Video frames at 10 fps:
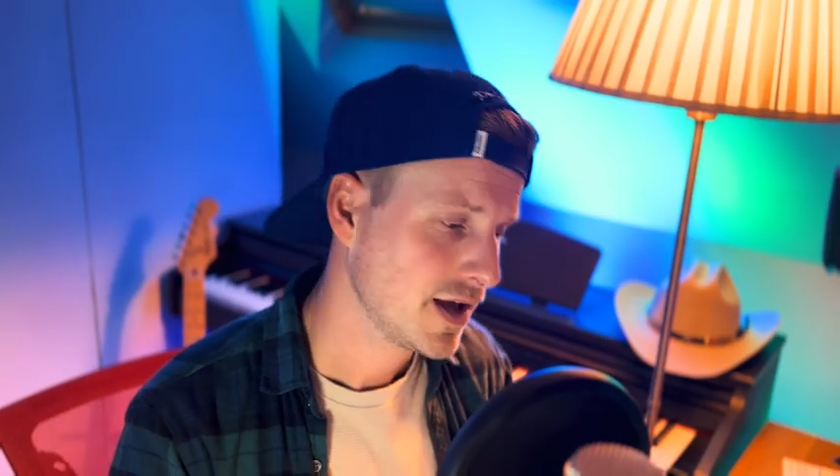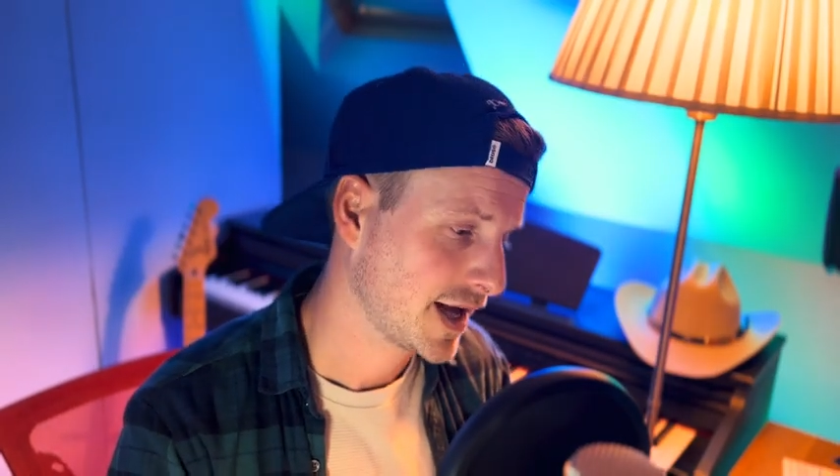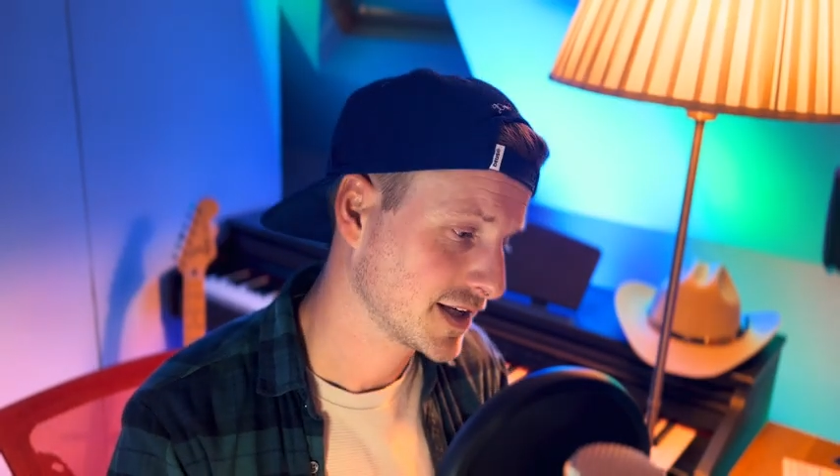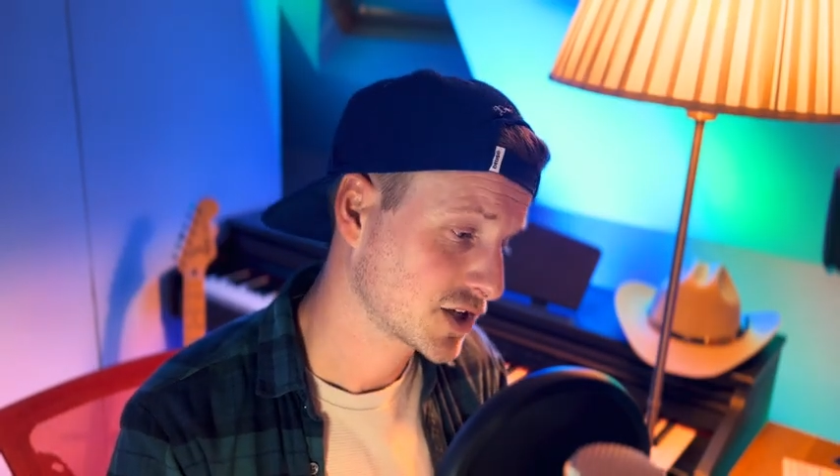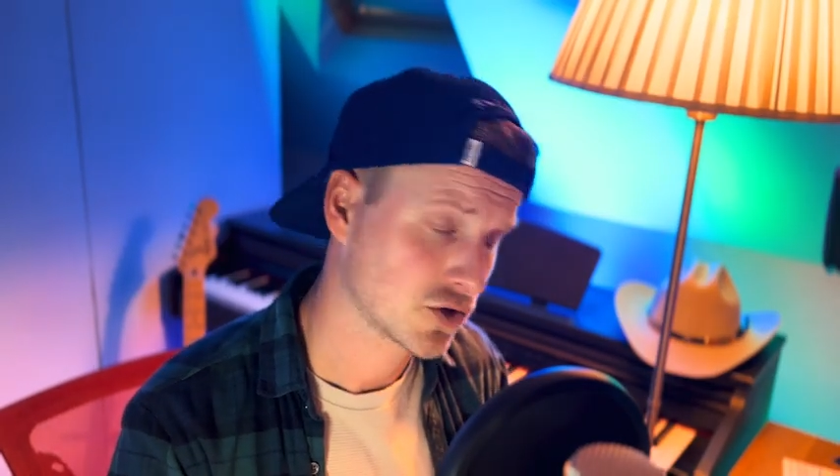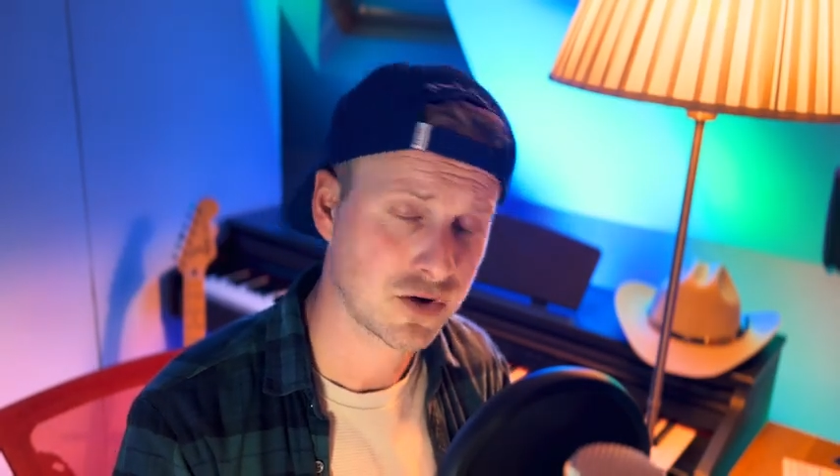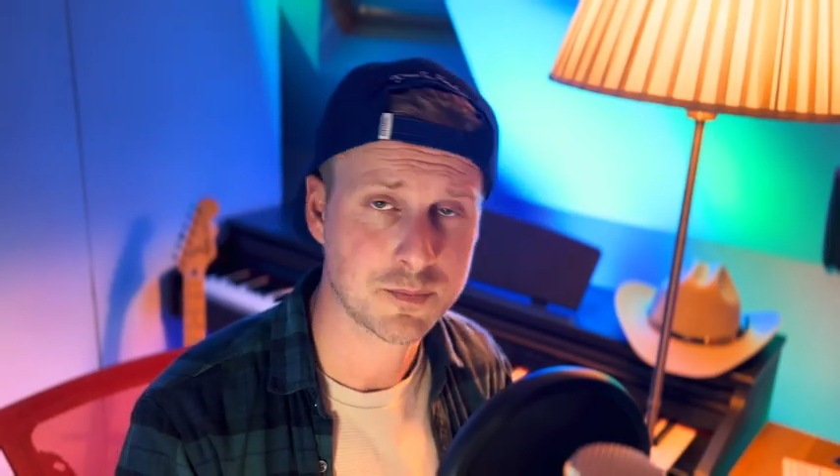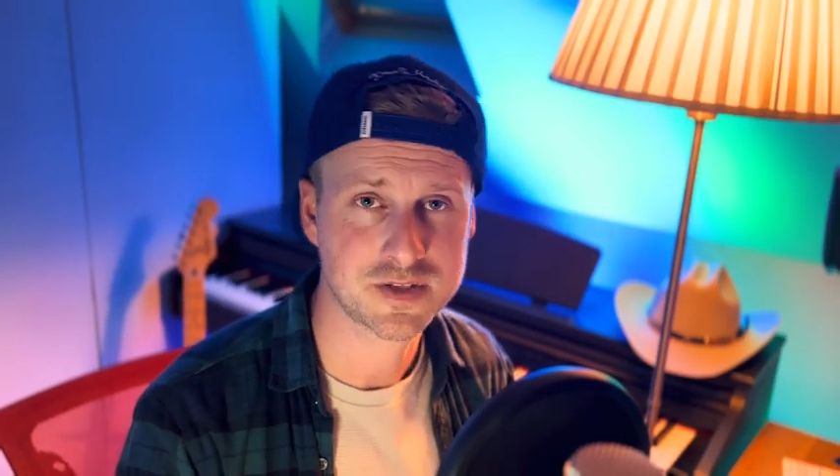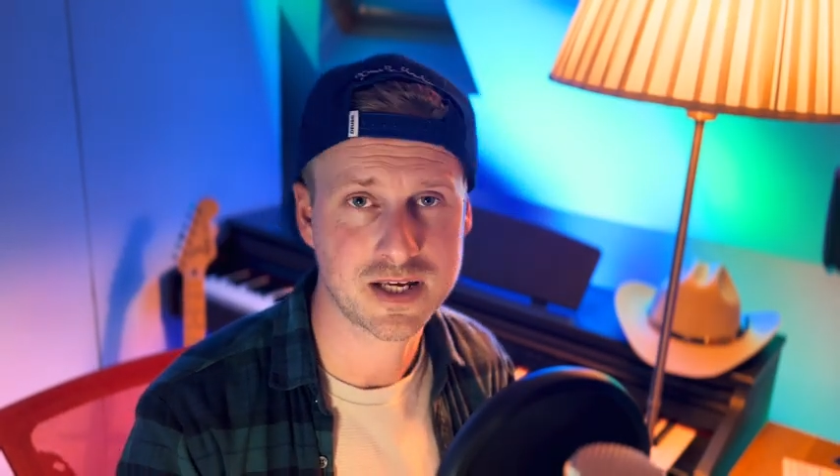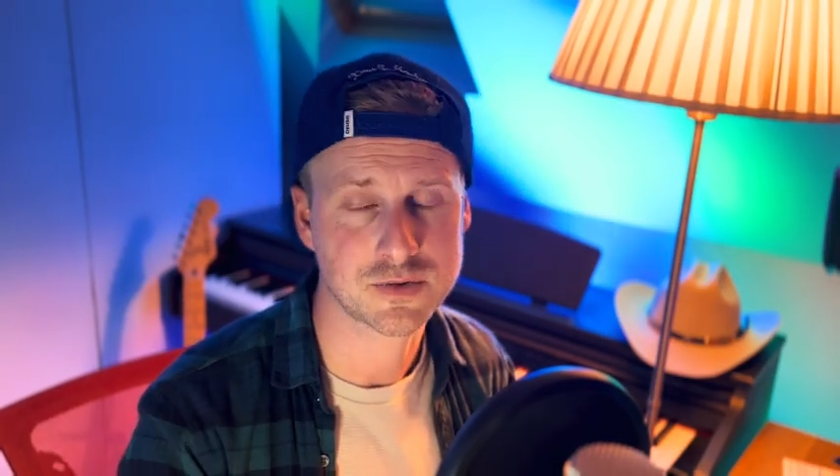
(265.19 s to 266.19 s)
and it's
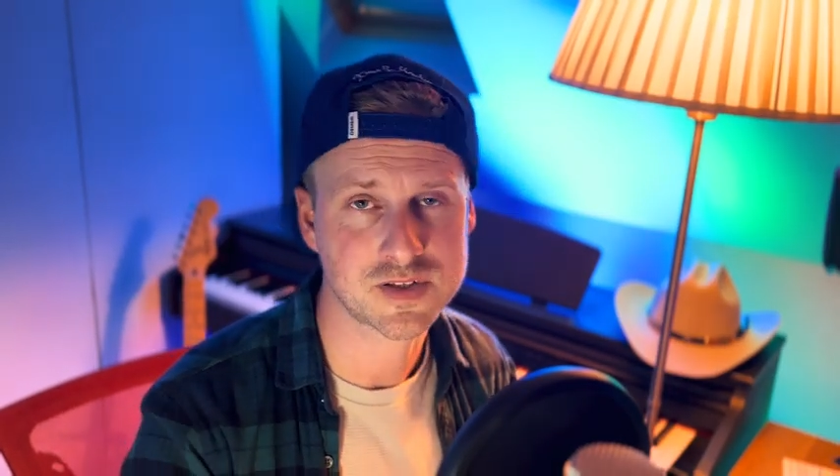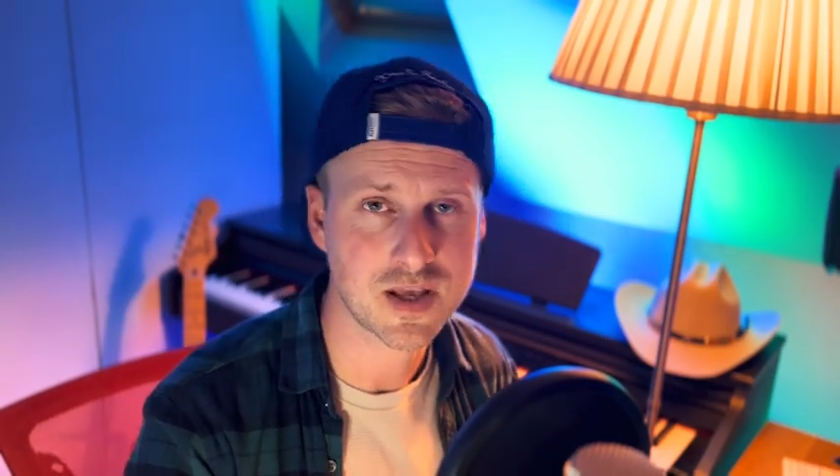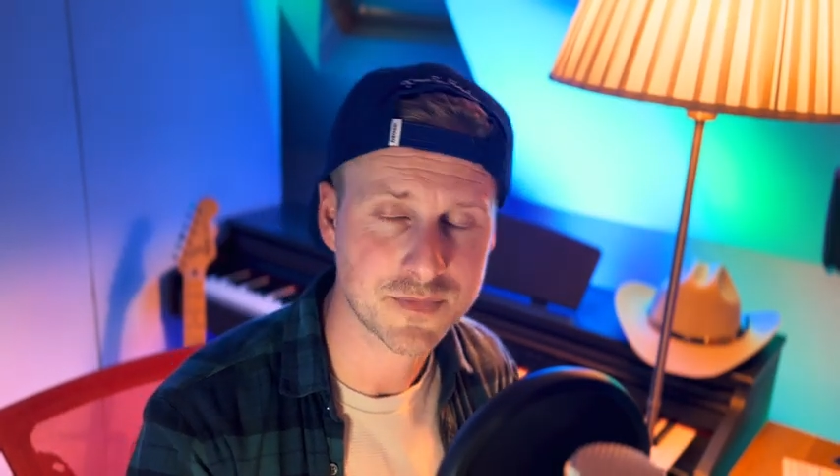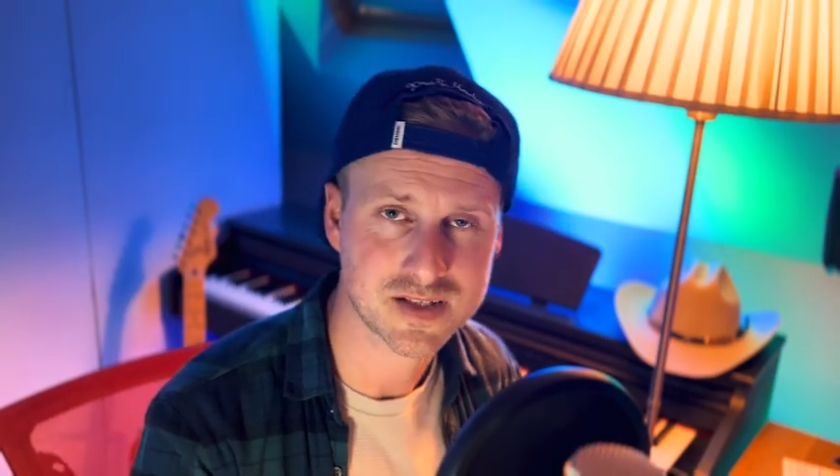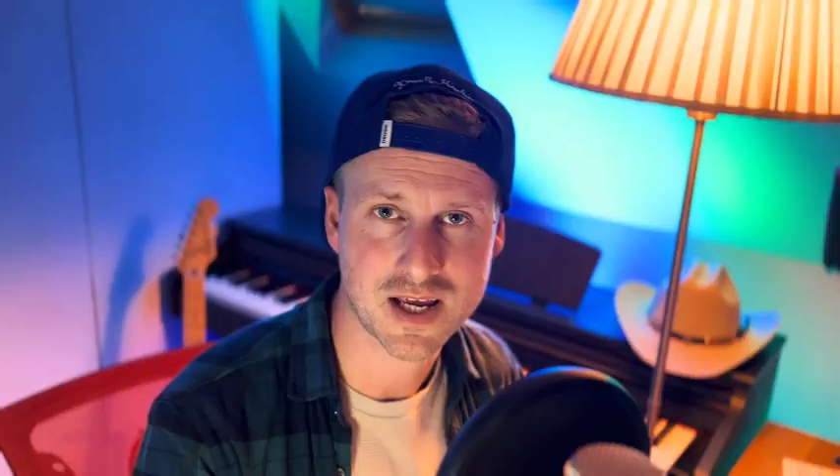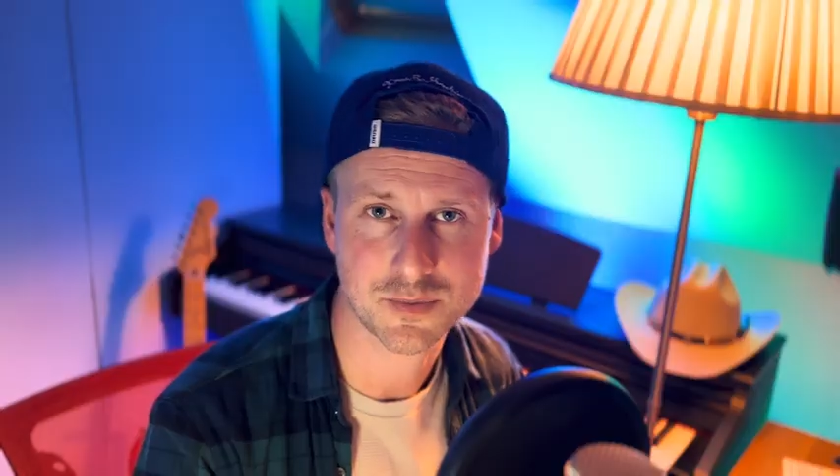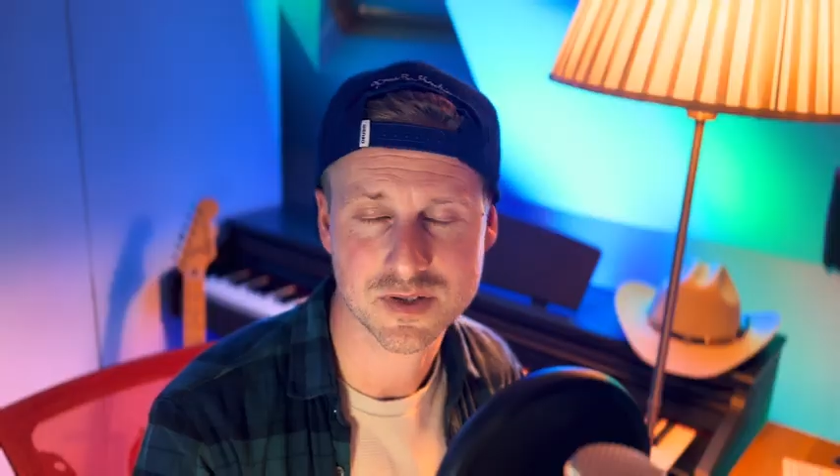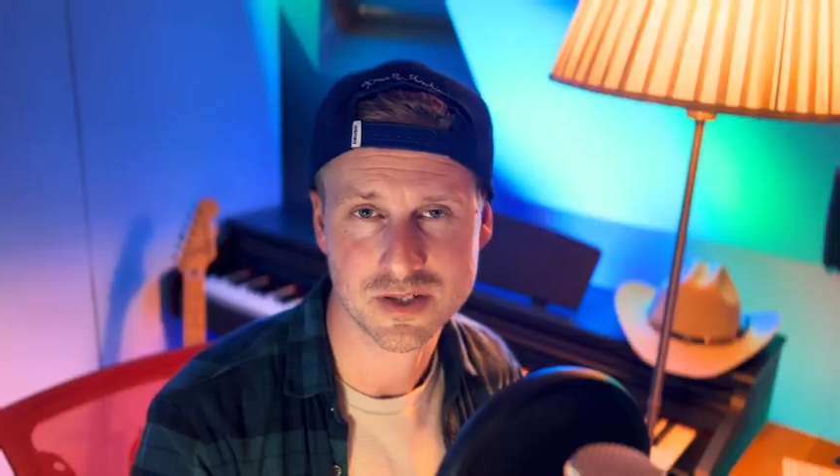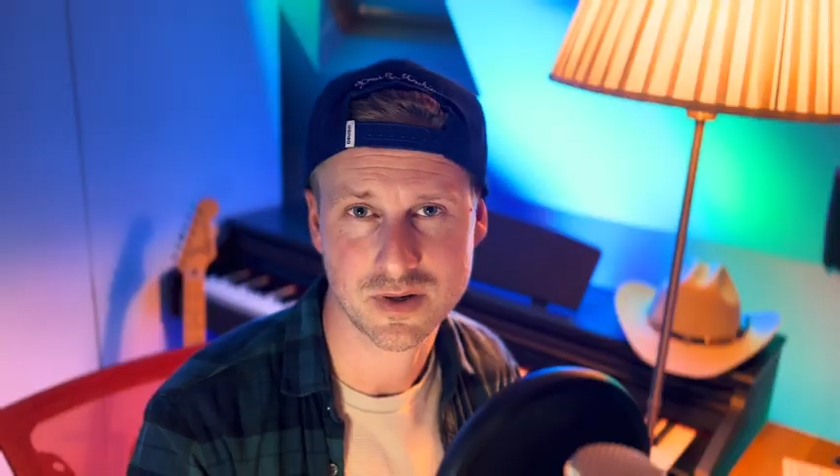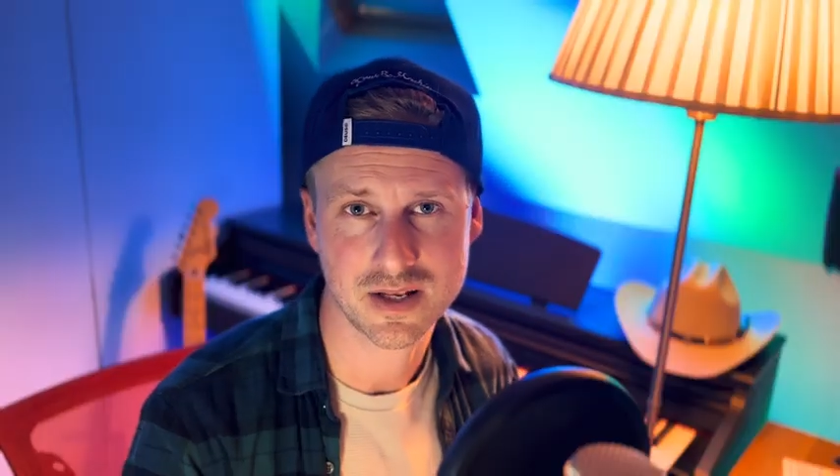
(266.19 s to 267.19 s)
corrupted or something's happened
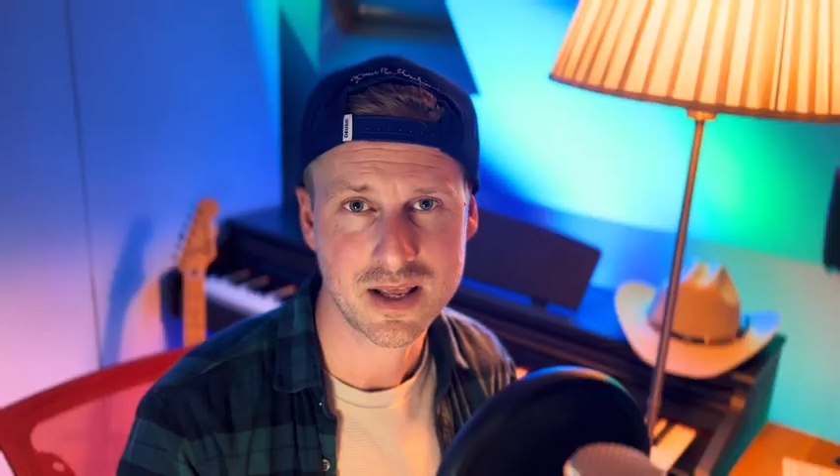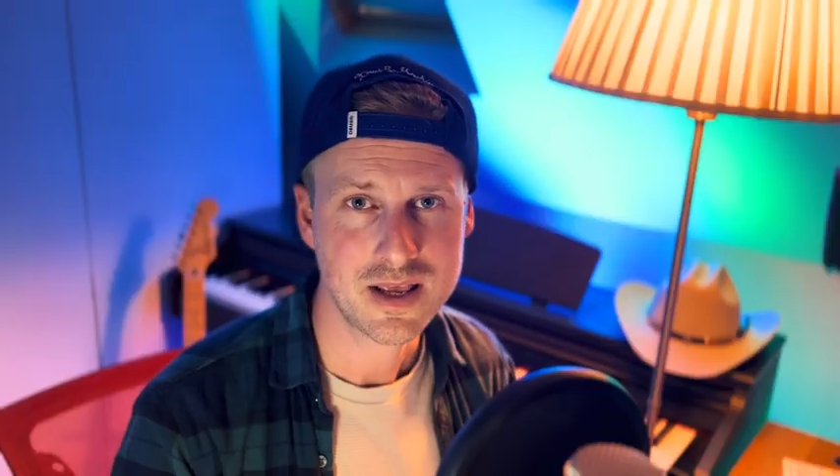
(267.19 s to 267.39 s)
to it,